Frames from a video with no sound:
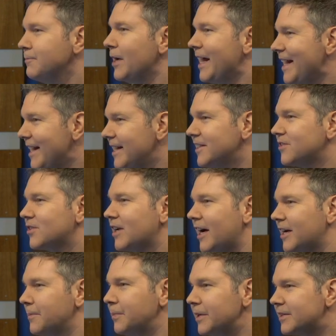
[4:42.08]
My hands
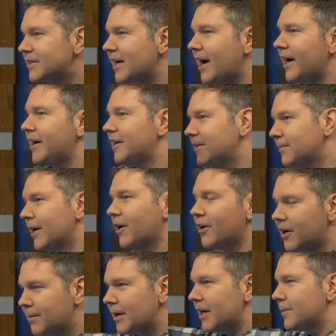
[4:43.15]
got a bit tired, my
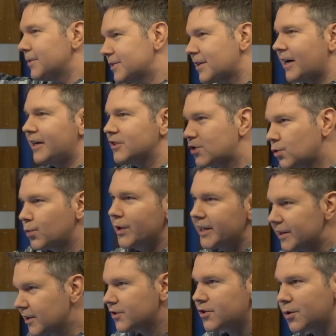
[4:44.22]
arm got a bit tired
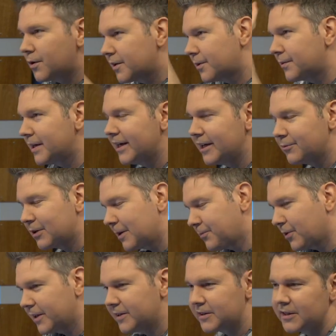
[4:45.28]
swinging the sword around when I
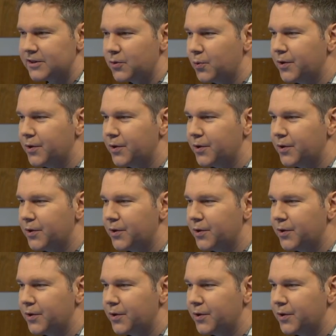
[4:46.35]
played it on the